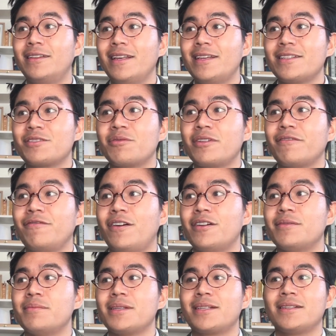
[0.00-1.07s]
thing is really
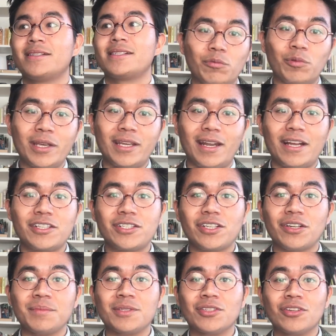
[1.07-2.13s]
fun because we can actually
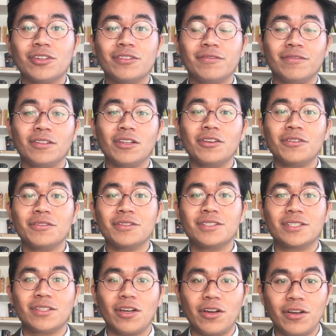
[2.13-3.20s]
observe
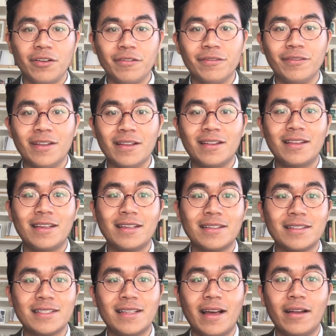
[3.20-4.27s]
loads of the
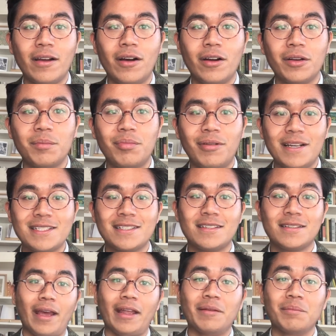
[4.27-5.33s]
things that are
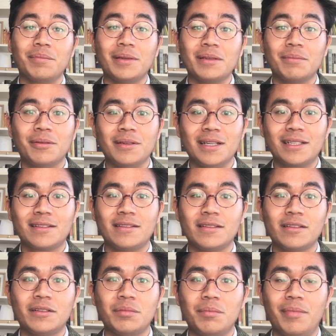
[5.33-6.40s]
present and been
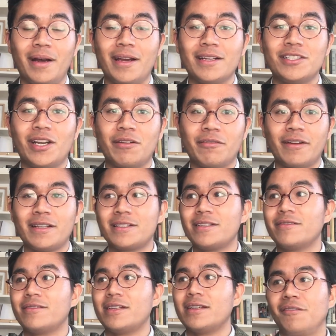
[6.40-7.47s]
predicted by general
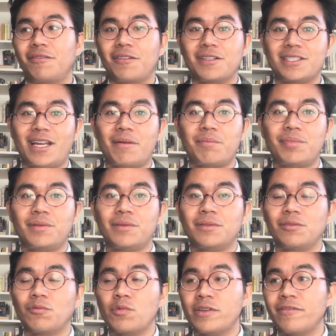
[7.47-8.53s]
relativity. For example,
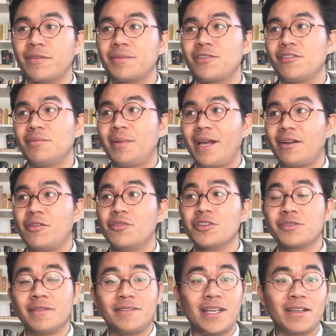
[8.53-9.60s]
we've observed black
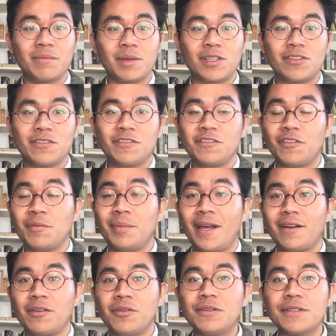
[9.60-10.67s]
holes, we've taken pictures of black
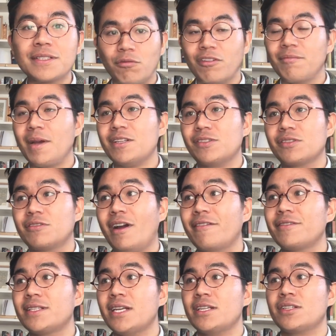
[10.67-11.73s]
holes, we've measured
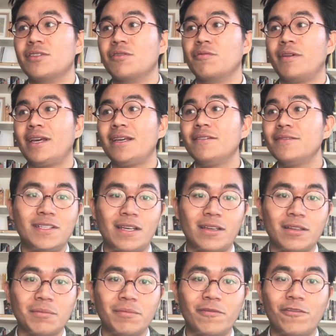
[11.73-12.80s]
gravitational waves,
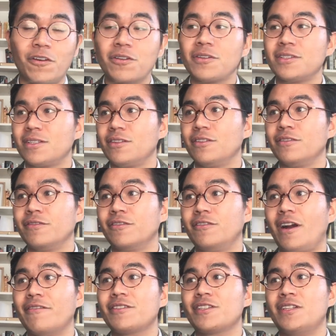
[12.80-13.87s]
taken photos of
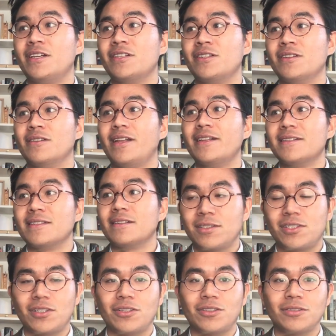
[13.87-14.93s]
gravitational lensing.
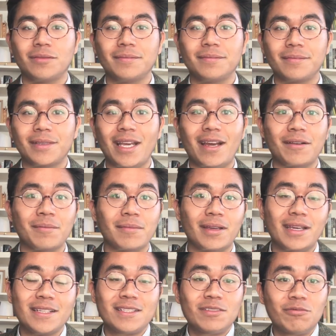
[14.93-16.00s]
So yeah,
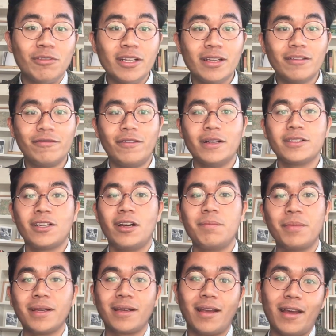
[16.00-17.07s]
it's really a fun
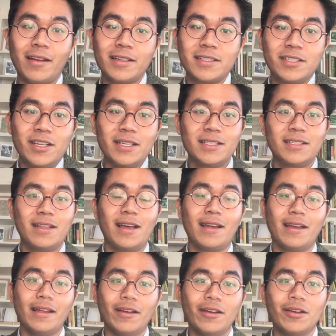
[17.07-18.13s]
topic, and I suggest
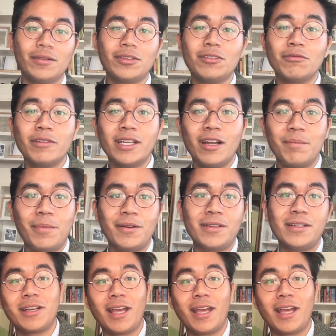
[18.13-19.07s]
that you read up on it if you